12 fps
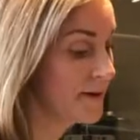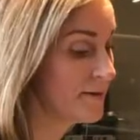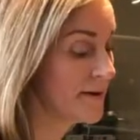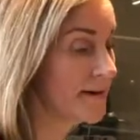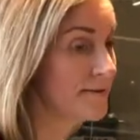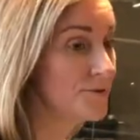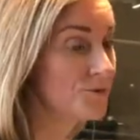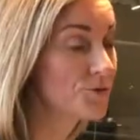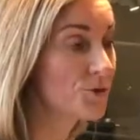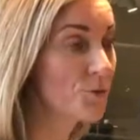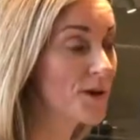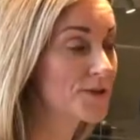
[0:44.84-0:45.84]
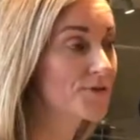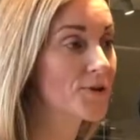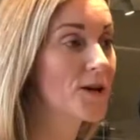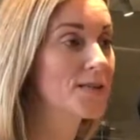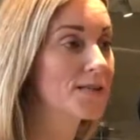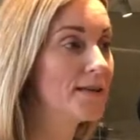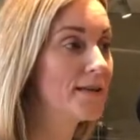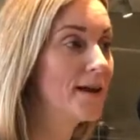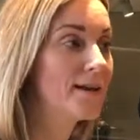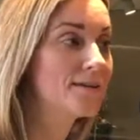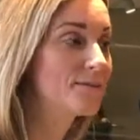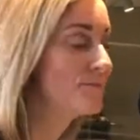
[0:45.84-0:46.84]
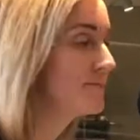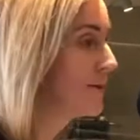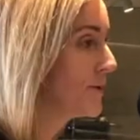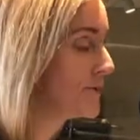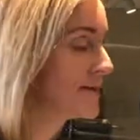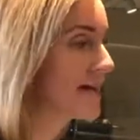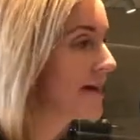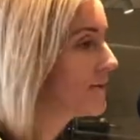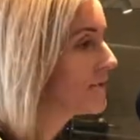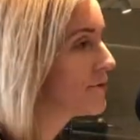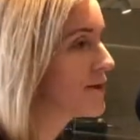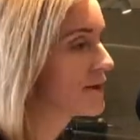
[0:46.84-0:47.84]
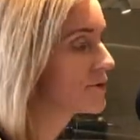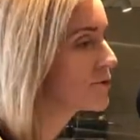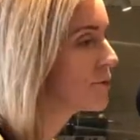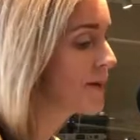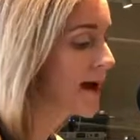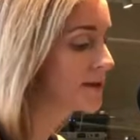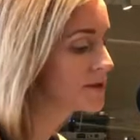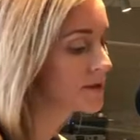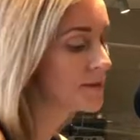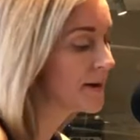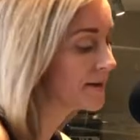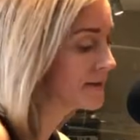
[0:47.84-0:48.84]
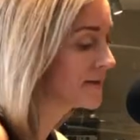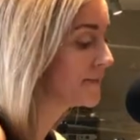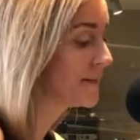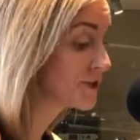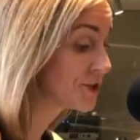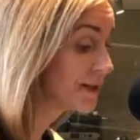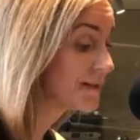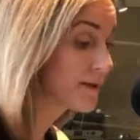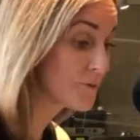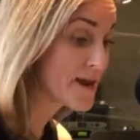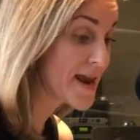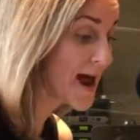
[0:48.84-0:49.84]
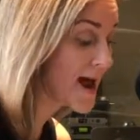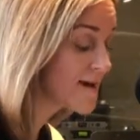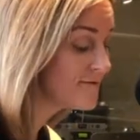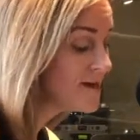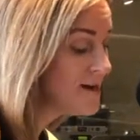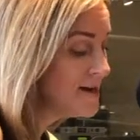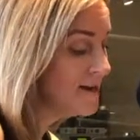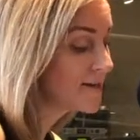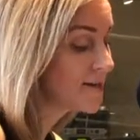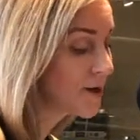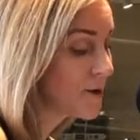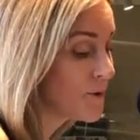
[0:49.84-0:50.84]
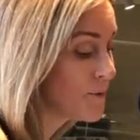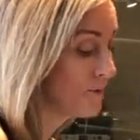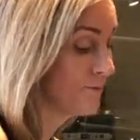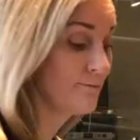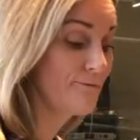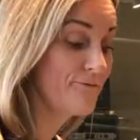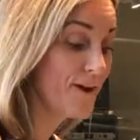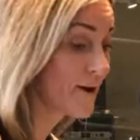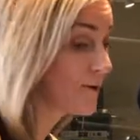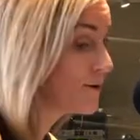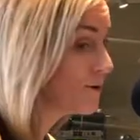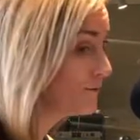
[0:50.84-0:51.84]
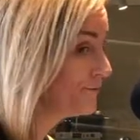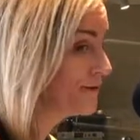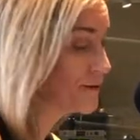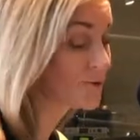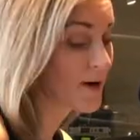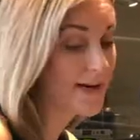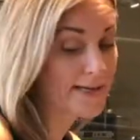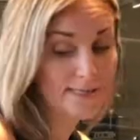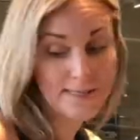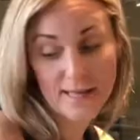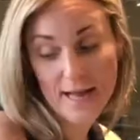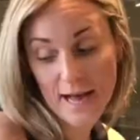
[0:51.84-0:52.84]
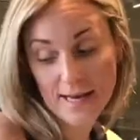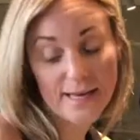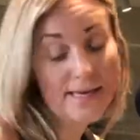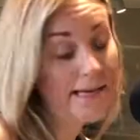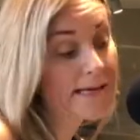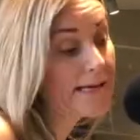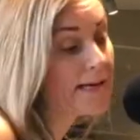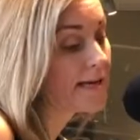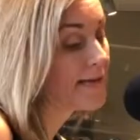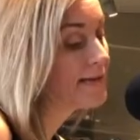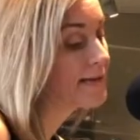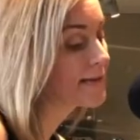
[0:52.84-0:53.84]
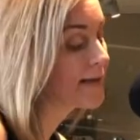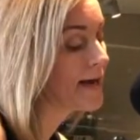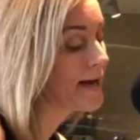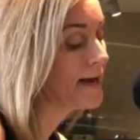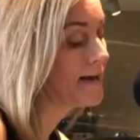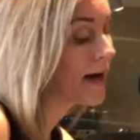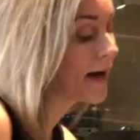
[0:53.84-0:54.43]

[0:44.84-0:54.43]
You know, they do so much for us, and as you know, we say every week, they're so passionate about this mission that we have. So Pharaoh fits right into that. He is a